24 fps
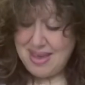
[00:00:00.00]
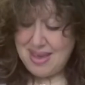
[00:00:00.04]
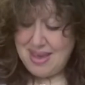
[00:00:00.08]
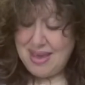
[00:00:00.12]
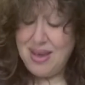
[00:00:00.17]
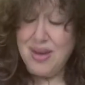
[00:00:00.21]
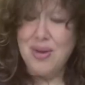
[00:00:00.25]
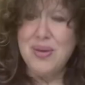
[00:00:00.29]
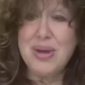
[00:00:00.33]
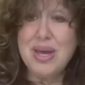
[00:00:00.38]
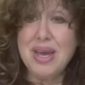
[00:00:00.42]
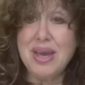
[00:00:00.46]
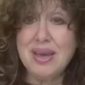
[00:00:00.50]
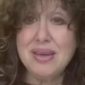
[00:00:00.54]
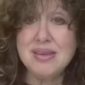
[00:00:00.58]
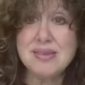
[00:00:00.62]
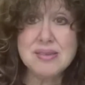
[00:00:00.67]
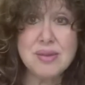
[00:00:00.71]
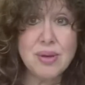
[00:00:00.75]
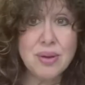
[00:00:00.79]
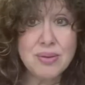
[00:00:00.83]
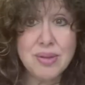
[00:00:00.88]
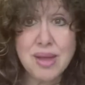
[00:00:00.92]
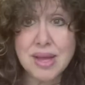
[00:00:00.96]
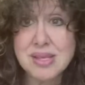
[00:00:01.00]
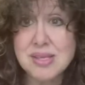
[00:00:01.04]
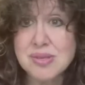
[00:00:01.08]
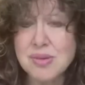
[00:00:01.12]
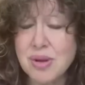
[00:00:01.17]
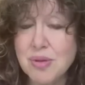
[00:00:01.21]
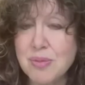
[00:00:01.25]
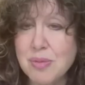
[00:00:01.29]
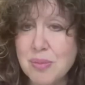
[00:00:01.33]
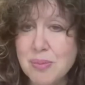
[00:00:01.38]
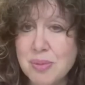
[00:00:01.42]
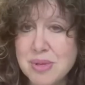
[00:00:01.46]
Okay, so that's what
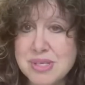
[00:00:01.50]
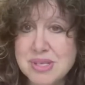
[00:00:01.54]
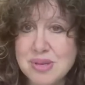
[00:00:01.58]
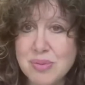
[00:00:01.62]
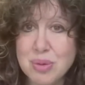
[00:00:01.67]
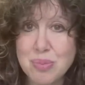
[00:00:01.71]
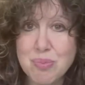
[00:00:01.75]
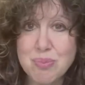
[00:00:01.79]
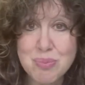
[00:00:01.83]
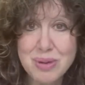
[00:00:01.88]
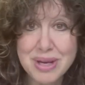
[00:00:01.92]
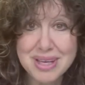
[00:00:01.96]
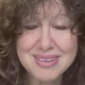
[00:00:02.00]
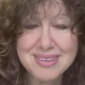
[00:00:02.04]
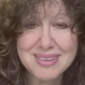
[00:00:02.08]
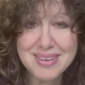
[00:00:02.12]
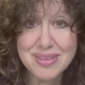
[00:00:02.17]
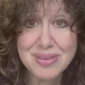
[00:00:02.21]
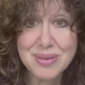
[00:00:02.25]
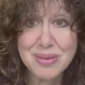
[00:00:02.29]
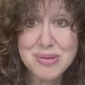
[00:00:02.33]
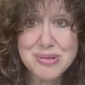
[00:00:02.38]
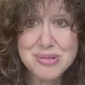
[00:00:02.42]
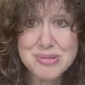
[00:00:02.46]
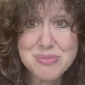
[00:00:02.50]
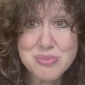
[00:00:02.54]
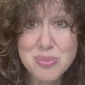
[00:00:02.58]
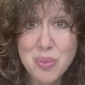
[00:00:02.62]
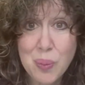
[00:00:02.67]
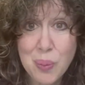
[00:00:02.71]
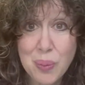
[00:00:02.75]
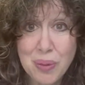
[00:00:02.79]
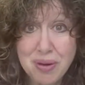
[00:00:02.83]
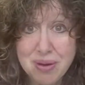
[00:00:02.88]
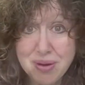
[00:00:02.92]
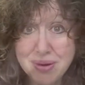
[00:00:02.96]
I've been busy with, but there's
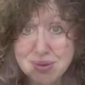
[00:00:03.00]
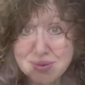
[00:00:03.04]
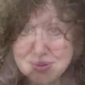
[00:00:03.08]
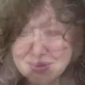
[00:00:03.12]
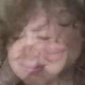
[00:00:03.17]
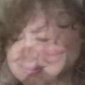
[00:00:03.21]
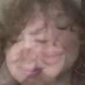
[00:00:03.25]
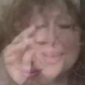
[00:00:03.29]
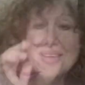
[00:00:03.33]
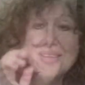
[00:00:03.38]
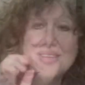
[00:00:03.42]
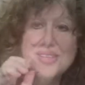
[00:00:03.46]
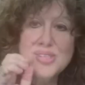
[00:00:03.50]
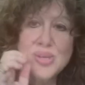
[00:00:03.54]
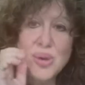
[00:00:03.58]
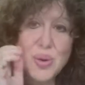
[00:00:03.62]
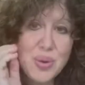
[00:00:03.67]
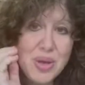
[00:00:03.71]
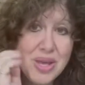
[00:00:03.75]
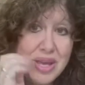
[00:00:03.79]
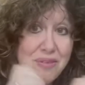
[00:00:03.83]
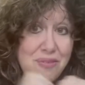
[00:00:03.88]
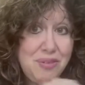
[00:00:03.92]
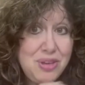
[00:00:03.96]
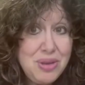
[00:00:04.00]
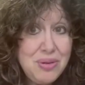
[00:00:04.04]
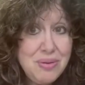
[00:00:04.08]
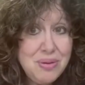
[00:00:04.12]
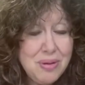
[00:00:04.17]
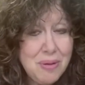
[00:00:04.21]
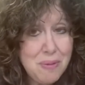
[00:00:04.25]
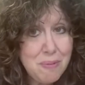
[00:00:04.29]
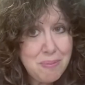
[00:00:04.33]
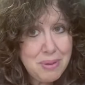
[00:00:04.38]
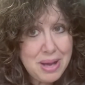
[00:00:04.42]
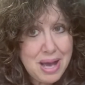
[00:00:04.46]
more. So if you
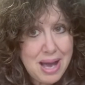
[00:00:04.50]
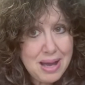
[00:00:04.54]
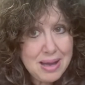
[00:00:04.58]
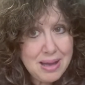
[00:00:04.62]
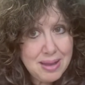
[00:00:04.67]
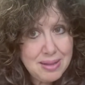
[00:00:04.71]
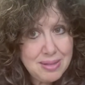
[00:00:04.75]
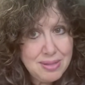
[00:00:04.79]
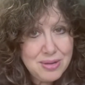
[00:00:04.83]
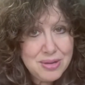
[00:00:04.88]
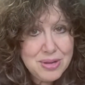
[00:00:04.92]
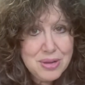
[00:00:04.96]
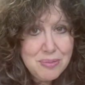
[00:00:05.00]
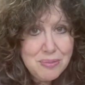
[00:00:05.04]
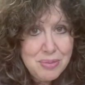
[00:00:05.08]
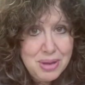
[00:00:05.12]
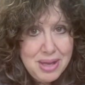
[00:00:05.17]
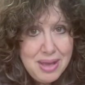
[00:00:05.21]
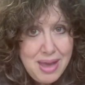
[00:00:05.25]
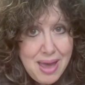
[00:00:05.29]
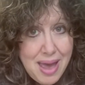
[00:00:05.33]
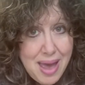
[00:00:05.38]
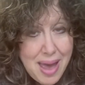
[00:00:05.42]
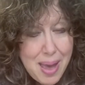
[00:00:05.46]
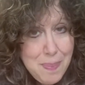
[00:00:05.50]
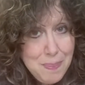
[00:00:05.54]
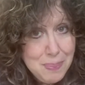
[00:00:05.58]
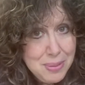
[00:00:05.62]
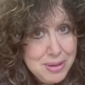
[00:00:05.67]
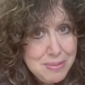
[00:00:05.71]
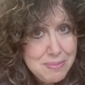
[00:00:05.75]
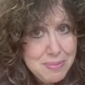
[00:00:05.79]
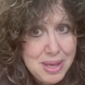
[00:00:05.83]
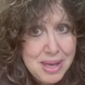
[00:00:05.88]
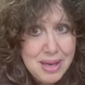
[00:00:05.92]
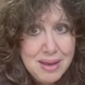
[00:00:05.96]
go back and look at my happy
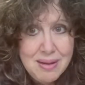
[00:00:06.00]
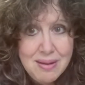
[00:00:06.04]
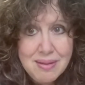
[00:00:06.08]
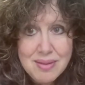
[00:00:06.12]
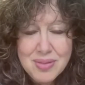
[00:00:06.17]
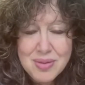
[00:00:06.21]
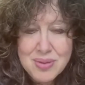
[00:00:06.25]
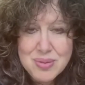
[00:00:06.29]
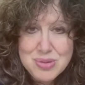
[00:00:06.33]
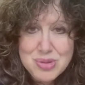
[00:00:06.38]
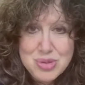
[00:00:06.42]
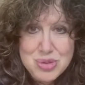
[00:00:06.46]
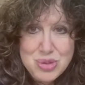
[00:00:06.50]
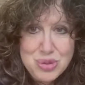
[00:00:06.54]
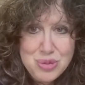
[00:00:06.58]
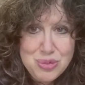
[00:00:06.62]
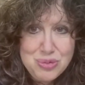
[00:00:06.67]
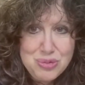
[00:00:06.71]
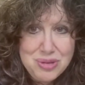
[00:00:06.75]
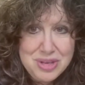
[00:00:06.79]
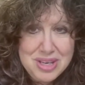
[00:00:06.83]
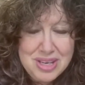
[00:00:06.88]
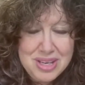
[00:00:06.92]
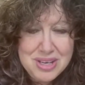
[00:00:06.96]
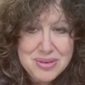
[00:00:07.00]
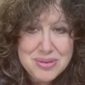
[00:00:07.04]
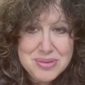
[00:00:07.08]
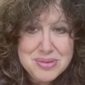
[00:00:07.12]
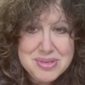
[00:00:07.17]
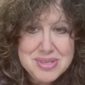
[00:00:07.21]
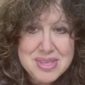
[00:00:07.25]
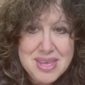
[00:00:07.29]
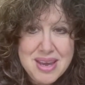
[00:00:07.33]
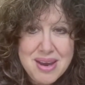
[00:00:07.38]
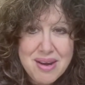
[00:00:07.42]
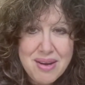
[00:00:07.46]
mail, and there's two videos
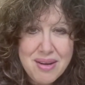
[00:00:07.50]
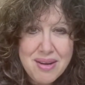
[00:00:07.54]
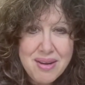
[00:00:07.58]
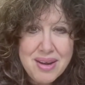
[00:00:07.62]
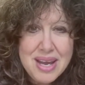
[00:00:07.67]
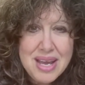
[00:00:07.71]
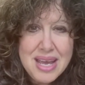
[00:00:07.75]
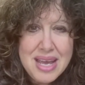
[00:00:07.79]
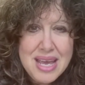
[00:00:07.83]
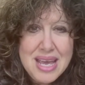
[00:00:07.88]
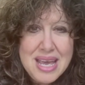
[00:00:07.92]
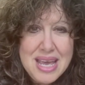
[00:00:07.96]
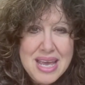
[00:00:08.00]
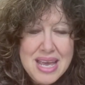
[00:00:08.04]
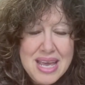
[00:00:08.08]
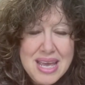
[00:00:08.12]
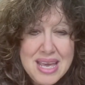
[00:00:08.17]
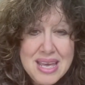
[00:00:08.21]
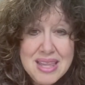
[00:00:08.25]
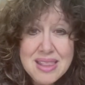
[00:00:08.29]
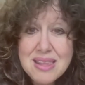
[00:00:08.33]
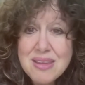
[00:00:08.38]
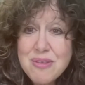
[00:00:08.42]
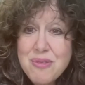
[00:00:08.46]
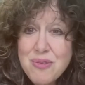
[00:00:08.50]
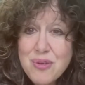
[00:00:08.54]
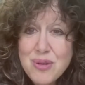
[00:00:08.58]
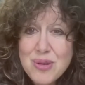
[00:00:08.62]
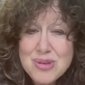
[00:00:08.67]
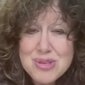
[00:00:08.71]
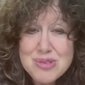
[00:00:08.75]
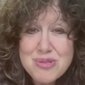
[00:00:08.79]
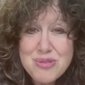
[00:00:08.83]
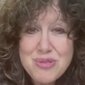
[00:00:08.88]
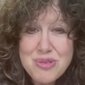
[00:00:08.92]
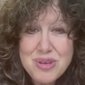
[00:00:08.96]
there, in the
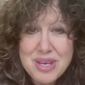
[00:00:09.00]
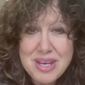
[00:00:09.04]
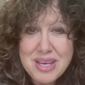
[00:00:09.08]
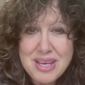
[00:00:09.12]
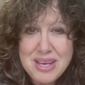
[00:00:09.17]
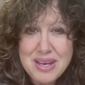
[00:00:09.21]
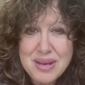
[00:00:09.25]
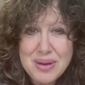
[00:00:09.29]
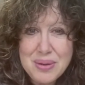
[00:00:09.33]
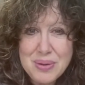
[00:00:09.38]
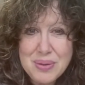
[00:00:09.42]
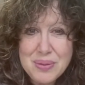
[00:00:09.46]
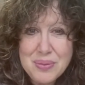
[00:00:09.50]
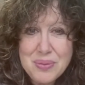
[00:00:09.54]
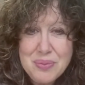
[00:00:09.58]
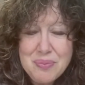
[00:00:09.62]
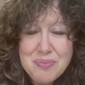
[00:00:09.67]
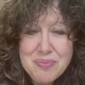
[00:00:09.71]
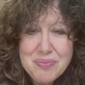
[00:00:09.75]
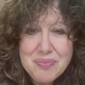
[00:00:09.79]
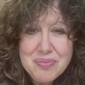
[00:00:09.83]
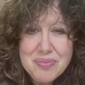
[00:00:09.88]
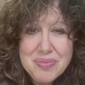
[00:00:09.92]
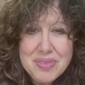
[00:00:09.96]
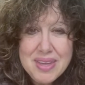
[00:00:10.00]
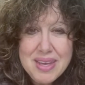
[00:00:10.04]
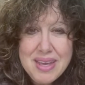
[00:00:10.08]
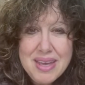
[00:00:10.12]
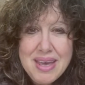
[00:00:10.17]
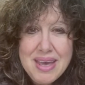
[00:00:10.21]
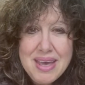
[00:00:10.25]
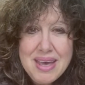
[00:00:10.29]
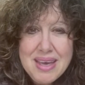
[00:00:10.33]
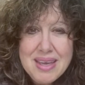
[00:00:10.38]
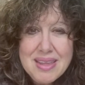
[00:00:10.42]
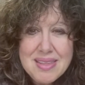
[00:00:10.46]
first video,
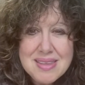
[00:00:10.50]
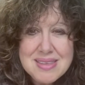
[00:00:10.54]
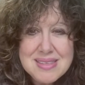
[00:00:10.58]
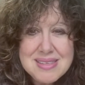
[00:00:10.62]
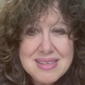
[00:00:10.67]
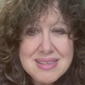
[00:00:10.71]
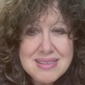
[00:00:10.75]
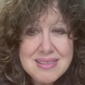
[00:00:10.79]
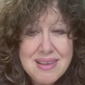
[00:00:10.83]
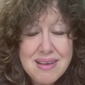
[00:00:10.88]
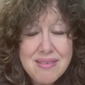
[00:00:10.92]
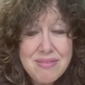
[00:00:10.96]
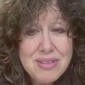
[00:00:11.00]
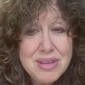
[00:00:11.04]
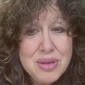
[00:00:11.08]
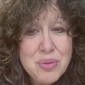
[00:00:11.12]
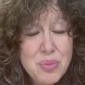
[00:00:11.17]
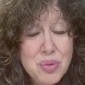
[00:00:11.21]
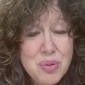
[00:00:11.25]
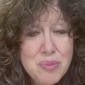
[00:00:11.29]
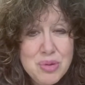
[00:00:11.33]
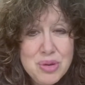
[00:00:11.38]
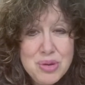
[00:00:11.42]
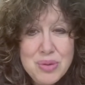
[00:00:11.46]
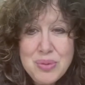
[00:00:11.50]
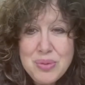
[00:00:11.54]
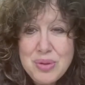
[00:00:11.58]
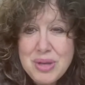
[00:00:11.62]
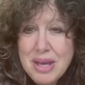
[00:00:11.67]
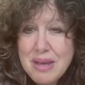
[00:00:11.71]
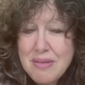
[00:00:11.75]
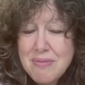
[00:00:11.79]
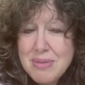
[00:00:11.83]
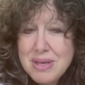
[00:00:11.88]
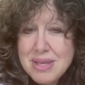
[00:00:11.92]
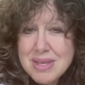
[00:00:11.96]
this lovely woman who
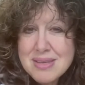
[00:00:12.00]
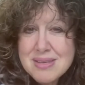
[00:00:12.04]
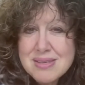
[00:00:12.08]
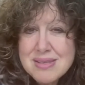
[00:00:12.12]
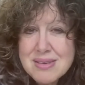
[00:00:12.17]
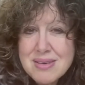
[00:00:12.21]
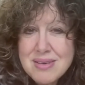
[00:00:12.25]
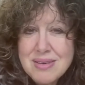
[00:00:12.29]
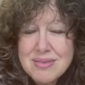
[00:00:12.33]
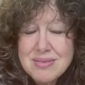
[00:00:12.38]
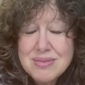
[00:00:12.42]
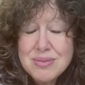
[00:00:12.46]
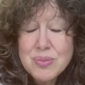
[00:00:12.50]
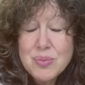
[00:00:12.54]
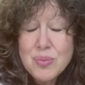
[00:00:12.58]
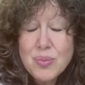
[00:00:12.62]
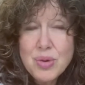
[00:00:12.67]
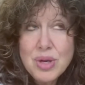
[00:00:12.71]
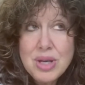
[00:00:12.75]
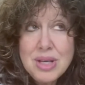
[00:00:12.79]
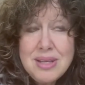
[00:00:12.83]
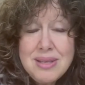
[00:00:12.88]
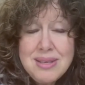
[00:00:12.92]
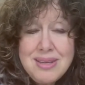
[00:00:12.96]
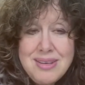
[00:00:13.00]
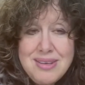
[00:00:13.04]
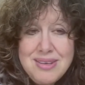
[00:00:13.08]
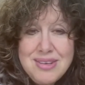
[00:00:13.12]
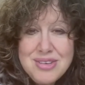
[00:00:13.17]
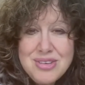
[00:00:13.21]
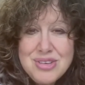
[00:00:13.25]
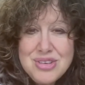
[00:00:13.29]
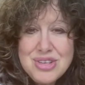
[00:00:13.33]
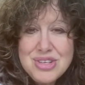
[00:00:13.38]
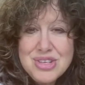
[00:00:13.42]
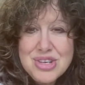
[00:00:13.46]
gave me this really
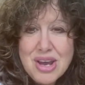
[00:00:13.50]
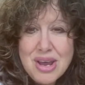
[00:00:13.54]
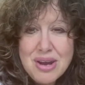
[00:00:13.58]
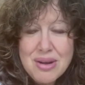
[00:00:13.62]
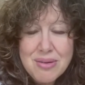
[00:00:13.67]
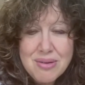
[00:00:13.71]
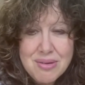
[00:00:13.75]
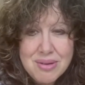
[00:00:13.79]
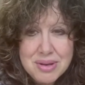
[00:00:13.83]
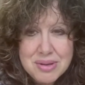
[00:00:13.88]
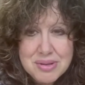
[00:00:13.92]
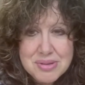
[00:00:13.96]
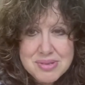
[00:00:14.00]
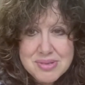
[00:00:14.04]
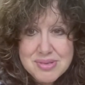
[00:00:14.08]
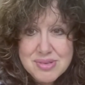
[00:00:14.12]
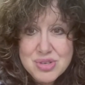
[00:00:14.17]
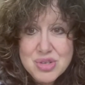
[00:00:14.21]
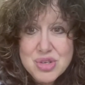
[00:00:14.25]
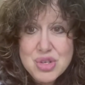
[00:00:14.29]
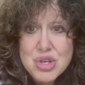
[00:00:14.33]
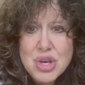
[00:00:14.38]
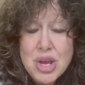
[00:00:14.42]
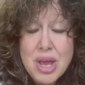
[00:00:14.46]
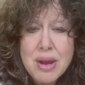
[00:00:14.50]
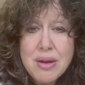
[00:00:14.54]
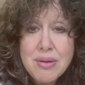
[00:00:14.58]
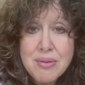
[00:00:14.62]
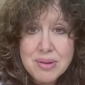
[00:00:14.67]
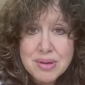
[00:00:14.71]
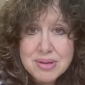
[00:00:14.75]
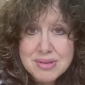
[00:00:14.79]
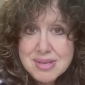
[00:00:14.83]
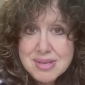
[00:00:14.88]
generous, generous